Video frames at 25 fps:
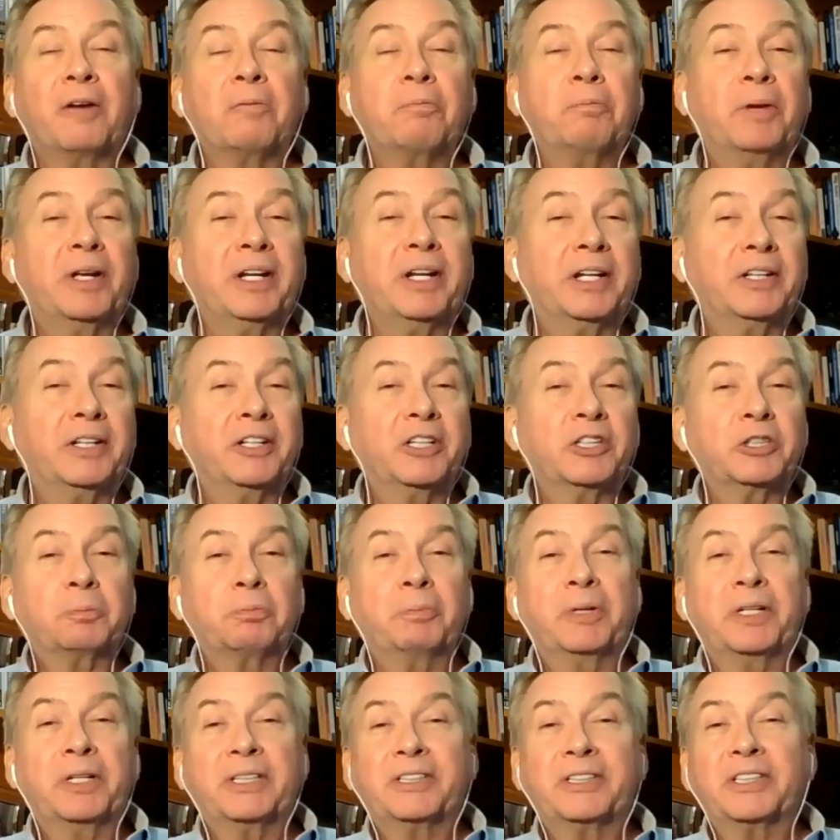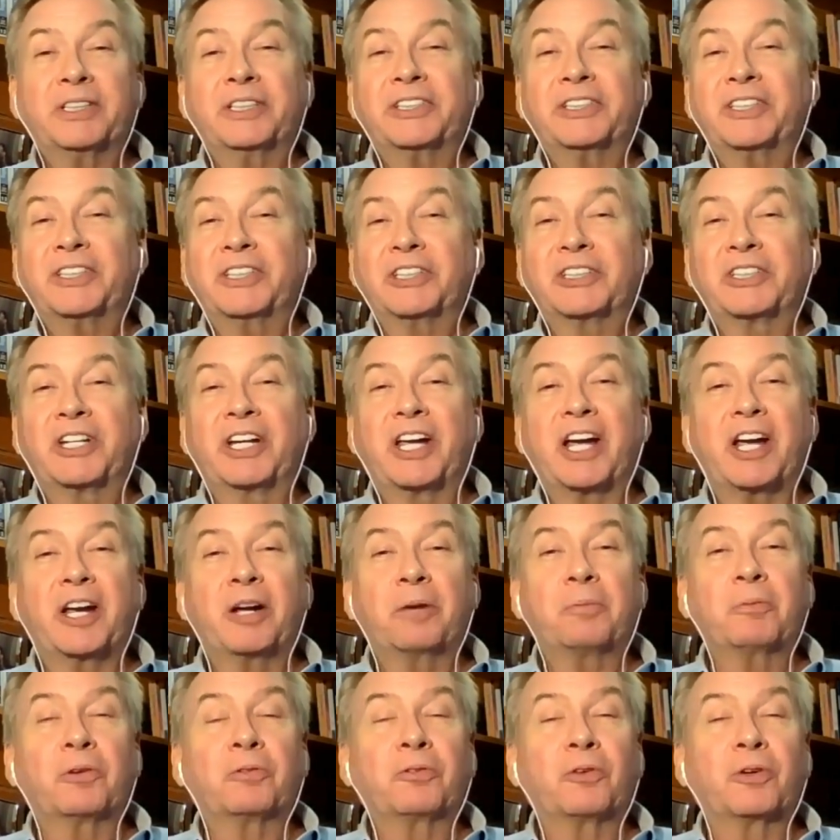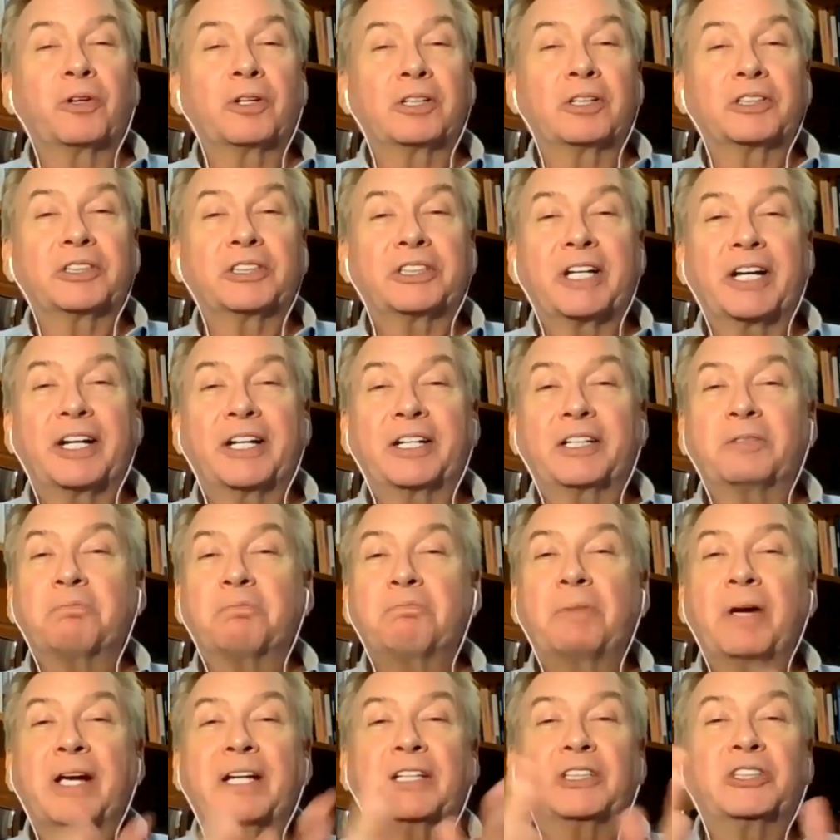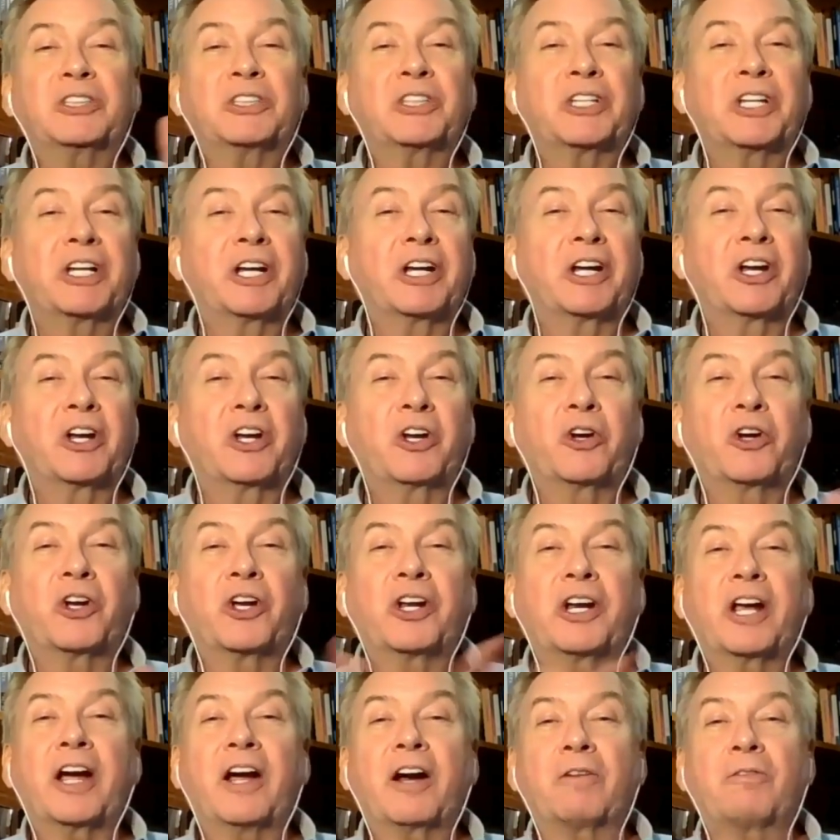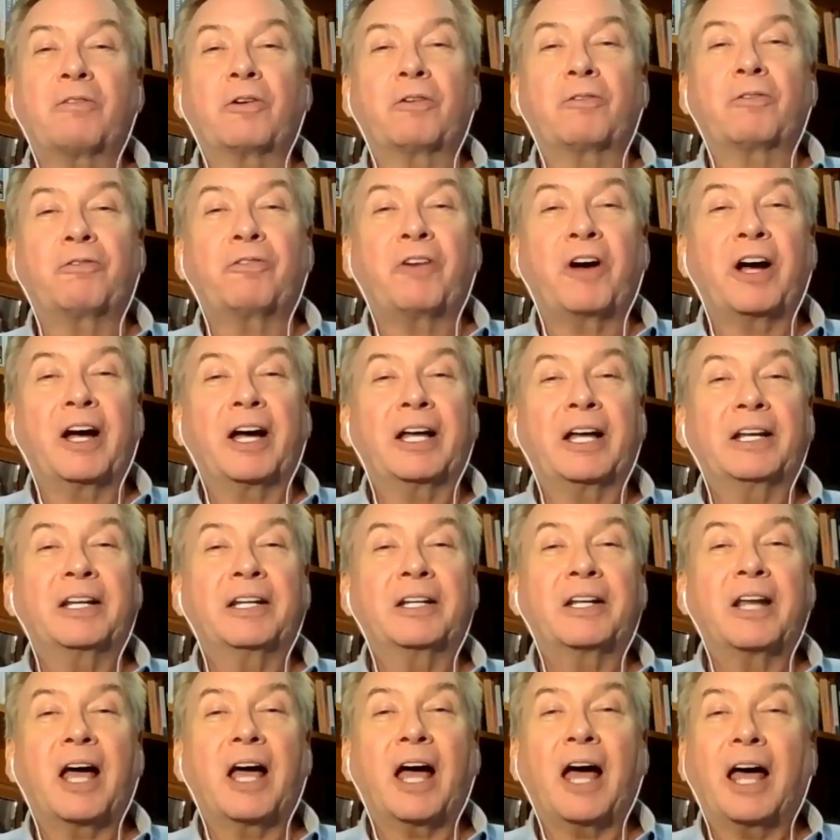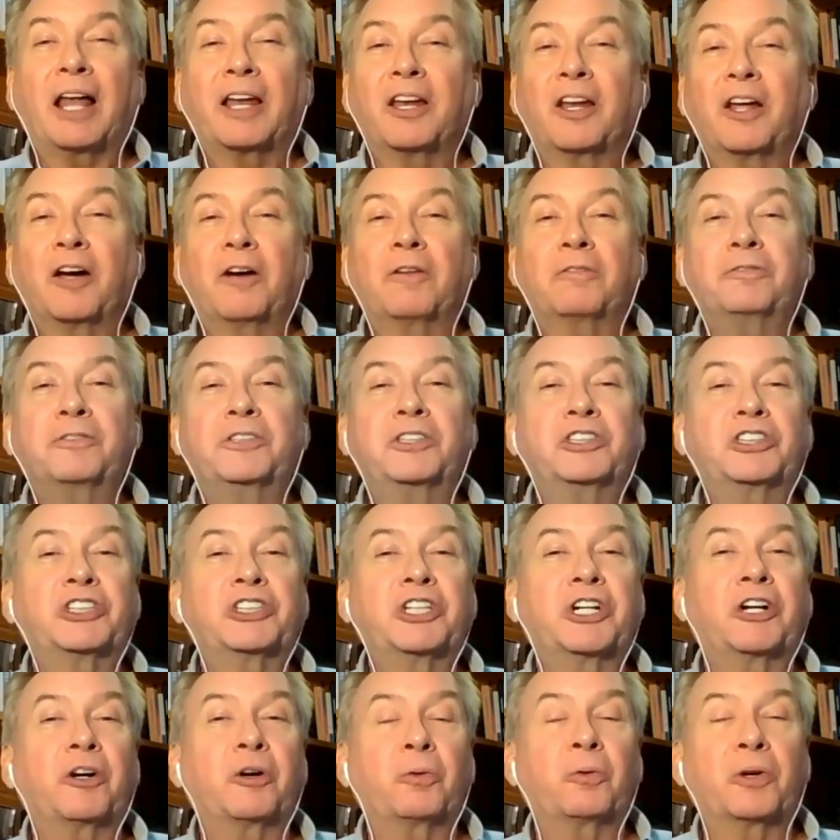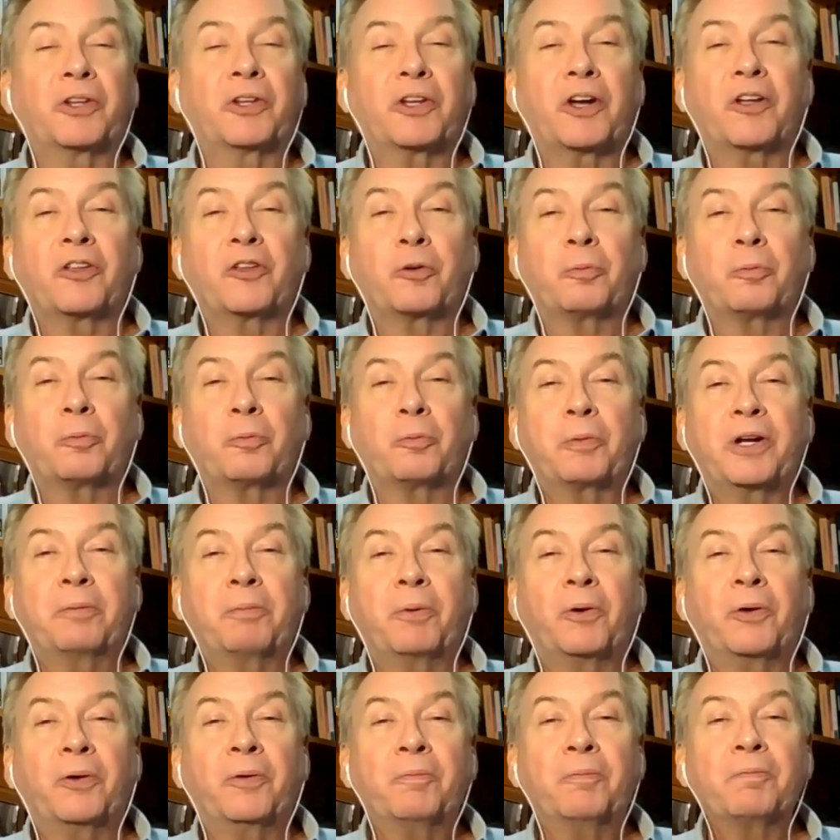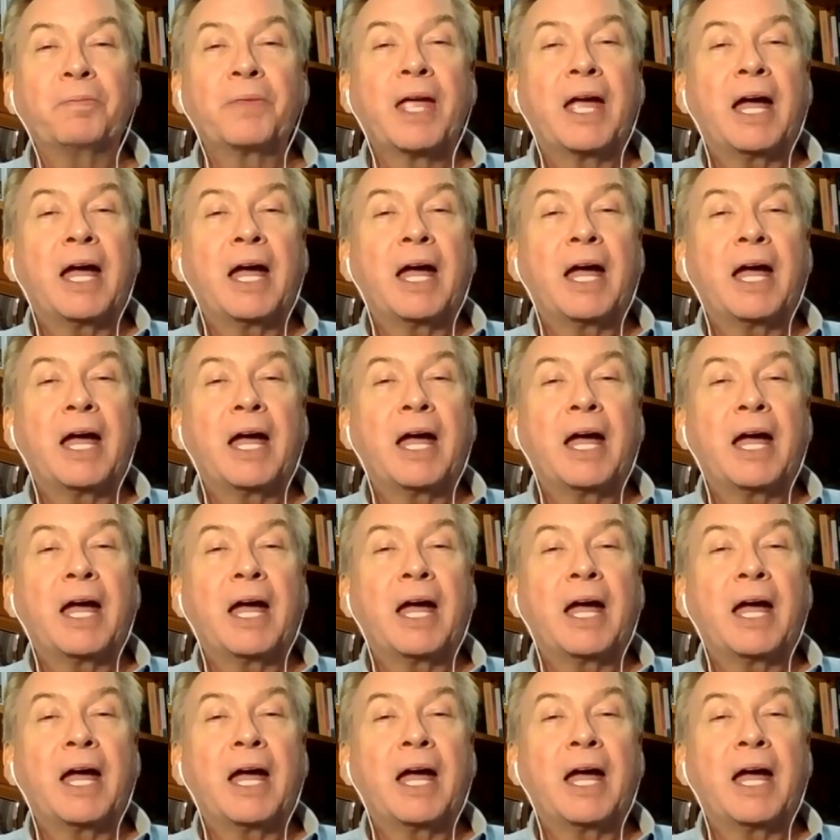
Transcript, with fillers: Been in this business, this game of real estate, best thing you could ever find. I love to share it with other people.